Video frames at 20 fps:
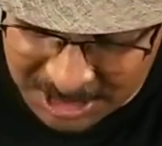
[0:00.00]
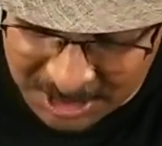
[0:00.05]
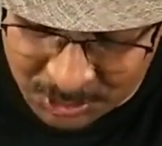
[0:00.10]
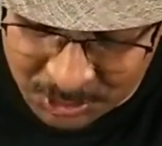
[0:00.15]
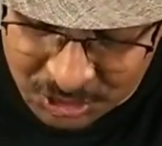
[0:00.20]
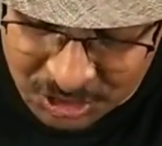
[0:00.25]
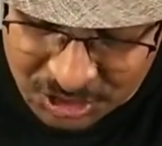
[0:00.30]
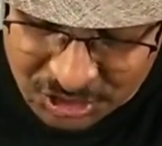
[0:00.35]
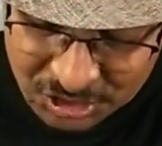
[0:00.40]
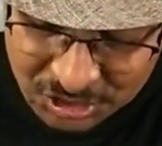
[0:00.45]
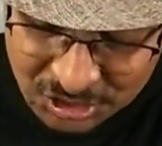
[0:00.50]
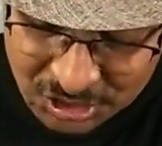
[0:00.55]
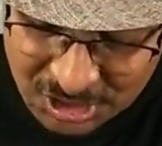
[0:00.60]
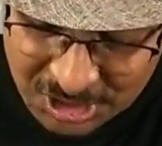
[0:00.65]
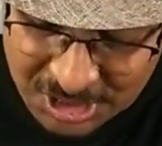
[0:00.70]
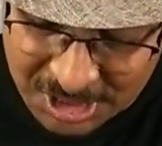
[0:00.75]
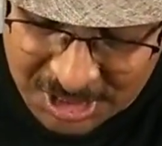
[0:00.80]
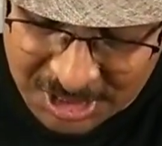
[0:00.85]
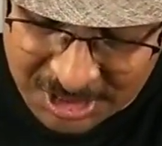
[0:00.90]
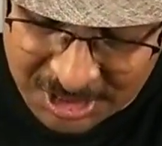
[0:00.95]
you just
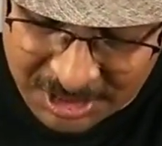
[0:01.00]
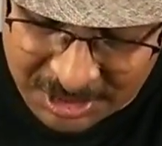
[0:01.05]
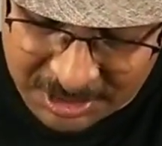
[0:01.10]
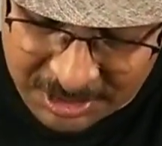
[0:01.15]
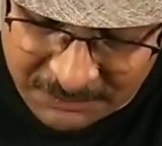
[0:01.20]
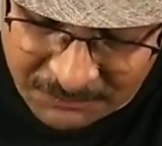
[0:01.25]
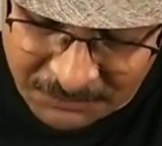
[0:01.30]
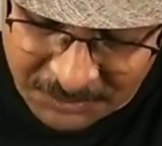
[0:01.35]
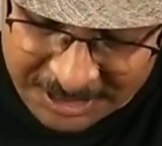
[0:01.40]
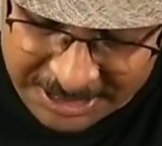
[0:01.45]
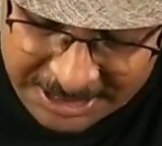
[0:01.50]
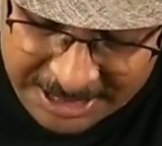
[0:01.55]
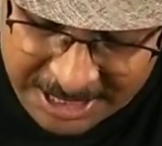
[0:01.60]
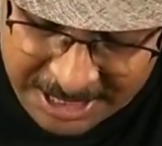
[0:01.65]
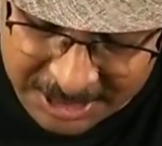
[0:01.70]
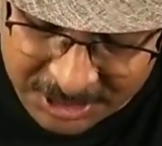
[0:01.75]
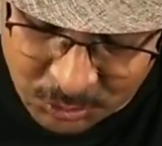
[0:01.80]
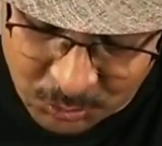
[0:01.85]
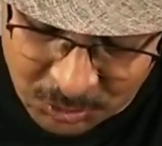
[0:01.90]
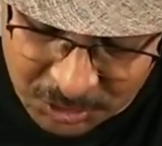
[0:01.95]
riffle the
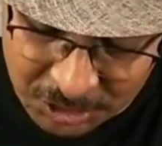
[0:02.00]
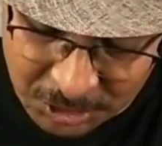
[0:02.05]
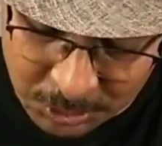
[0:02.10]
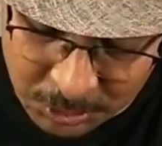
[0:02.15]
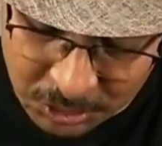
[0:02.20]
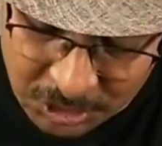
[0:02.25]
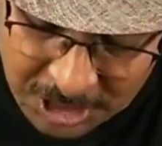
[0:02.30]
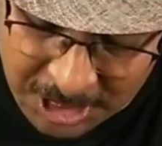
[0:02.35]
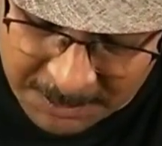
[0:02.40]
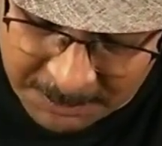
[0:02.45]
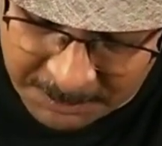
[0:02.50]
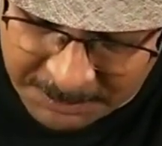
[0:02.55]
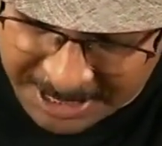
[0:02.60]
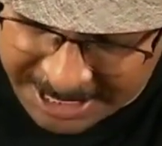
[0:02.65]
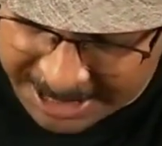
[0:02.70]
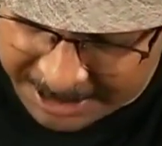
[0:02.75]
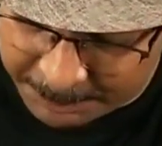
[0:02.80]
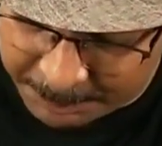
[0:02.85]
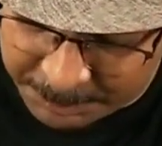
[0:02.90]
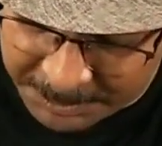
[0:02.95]
cards with your thumb
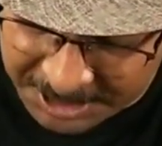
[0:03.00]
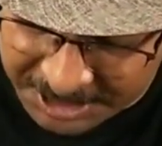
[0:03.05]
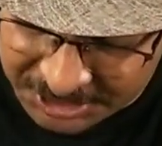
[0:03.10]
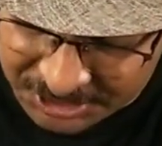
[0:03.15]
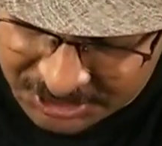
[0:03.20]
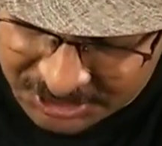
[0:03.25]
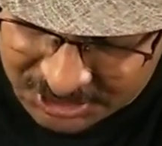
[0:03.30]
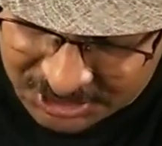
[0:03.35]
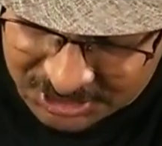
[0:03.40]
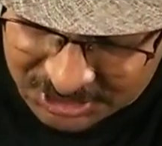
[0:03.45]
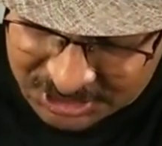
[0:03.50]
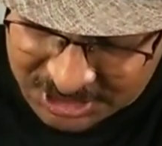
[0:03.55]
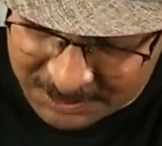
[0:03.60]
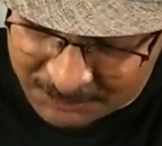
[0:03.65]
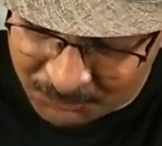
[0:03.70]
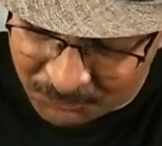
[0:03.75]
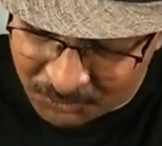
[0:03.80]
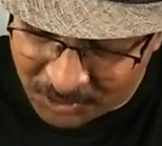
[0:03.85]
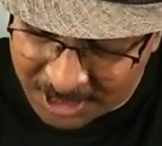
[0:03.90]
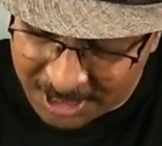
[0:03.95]
and place
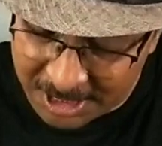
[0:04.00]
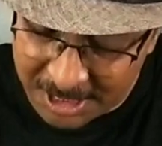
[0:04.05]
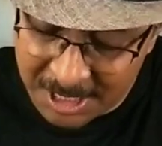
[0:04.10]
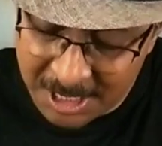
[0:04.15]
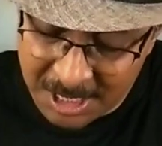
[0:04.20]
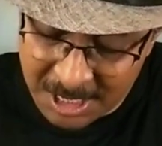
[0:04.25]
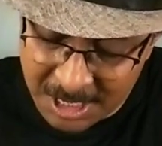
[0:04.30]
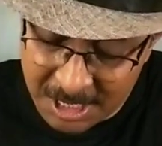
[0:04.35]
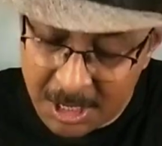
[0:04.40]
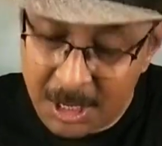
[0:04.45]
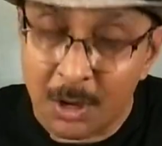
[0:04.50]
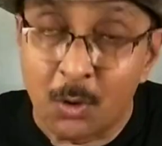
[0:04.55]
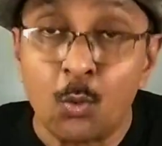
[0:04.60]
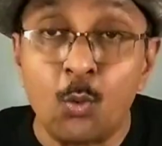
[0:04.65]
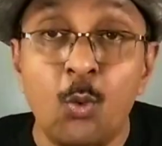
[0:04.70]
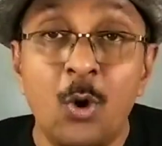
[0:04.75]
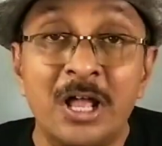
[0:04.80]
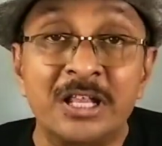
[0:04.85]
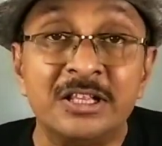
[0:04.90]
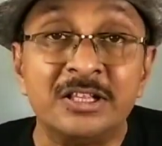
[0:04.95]
somewhere
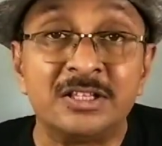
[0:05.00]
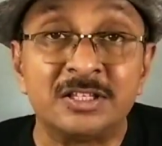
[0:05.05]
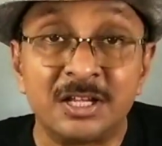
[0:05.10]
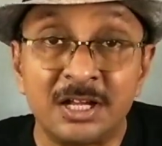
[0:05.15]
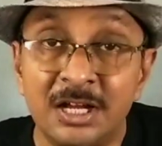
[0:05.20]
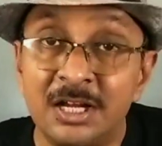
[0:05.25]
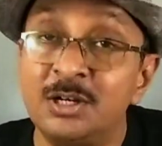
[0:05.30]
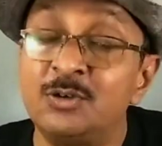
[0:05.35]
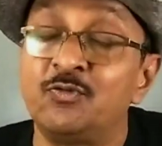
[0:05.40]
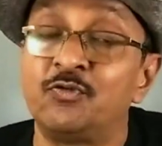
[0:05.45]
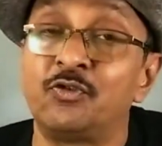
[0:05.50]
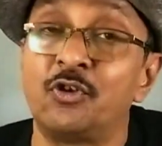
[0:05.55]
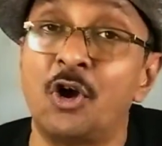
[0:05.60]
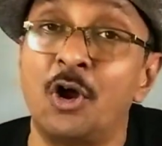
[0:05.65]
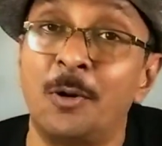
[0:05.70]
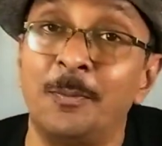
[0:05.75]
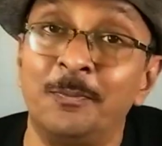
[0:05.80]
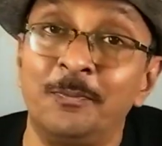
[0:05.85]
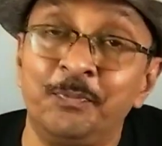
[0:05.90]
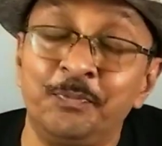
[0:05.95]
1/3
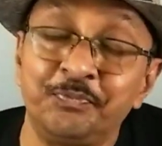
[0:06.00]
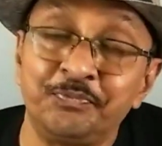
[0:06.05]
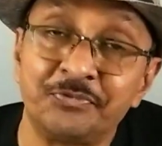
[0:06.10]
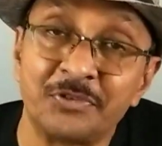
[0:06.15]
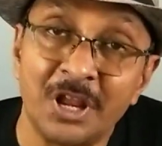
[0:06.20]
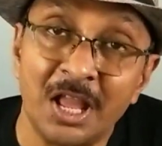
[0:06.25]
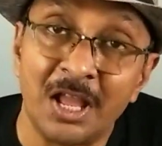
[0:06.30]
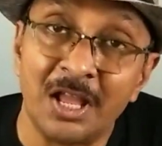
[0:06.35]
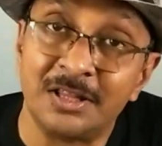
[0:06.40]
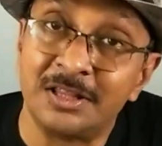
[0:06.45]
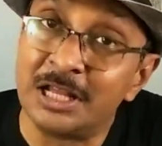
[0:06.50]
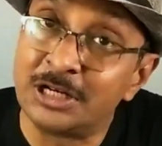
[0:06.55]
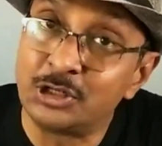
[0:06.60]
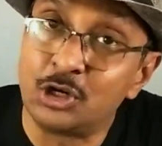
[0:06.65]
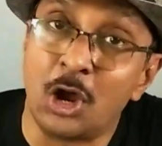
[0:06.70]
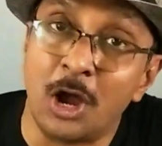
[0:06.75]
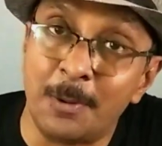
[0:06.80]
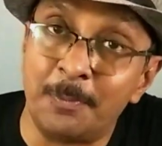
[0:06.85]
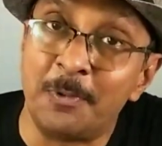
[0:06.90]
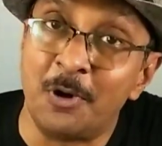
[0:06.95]
from the
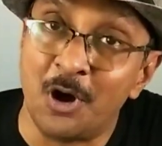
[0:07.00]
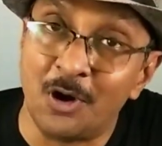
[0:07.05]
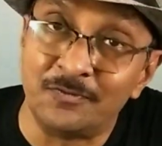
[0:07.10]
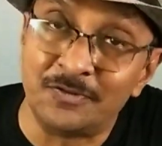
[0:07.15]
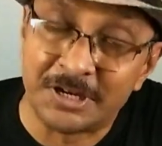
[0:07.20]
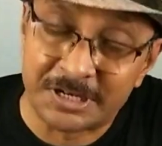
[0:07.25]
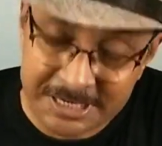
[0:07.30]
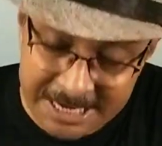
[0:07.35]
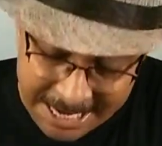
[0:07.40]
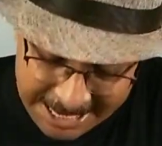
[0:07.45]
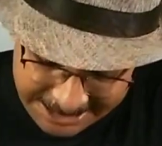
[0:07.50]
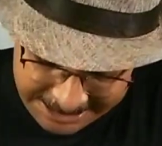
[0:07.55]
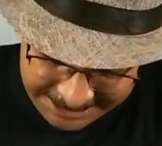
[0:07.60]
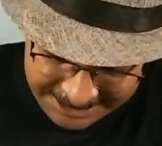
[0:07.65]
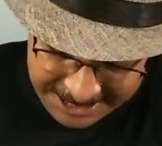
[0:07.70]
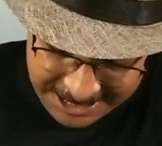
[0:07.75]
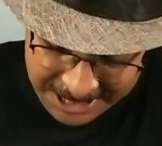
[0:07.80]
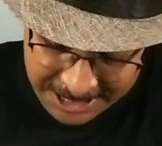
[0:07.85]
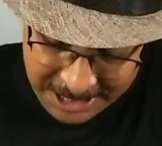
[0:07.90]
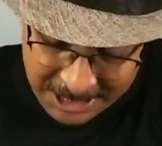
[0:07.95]
top of the deck,
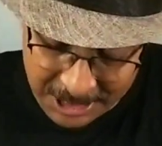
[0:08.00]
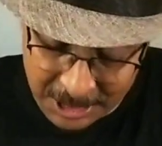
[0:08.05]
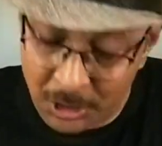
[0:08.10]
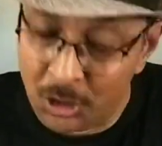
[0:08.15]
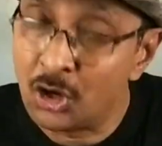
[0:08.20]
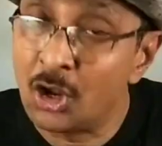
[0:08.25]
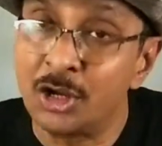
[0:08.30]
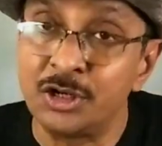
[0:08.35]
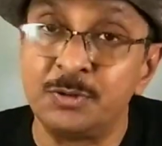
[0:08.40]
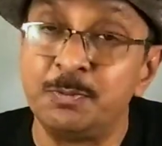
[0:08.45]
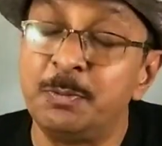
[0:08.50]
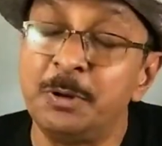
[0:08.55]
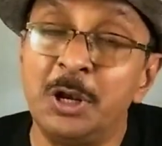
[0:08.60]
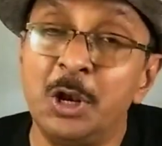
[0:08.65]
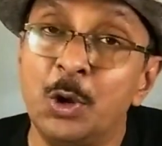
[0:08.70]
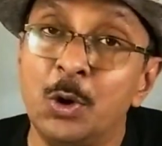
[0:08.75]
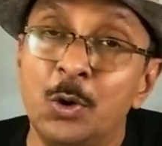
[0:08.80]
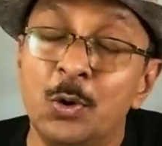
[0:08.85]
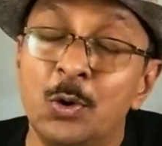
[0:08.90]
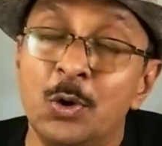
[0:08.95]
not
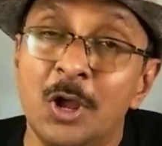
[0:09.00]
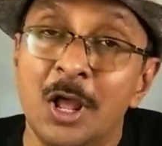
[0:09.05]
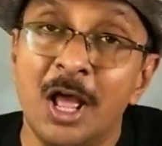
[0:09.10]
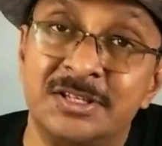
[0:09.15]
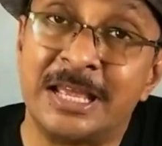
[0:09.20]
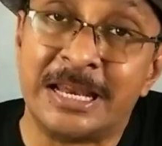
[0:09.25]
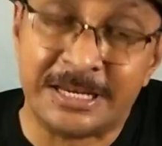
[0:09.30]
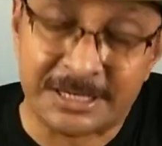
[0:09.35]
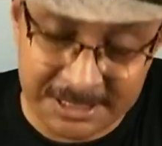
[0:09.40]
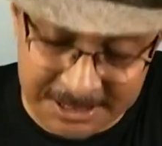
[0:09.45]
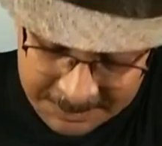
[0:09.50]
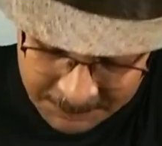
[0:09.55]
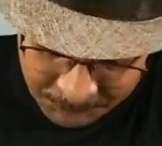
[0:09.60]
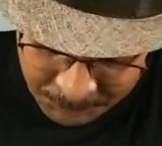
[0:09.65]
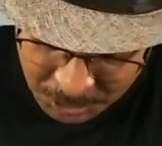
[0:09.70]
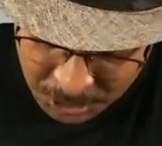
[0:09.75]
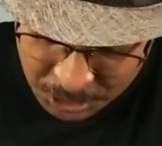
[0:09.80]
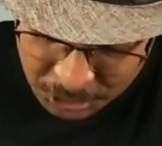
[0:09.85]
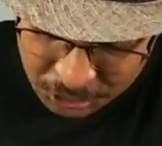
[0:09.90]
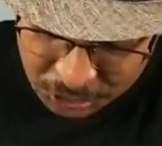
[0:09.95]
below center.
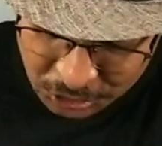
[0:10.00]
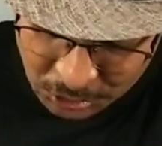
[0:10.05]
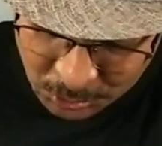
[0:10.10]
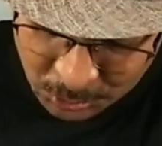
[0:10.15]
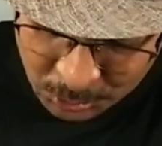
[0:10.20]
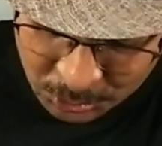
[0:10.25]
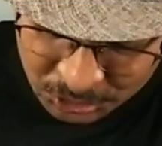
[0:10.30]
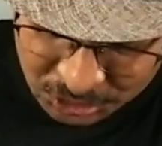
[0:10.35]
So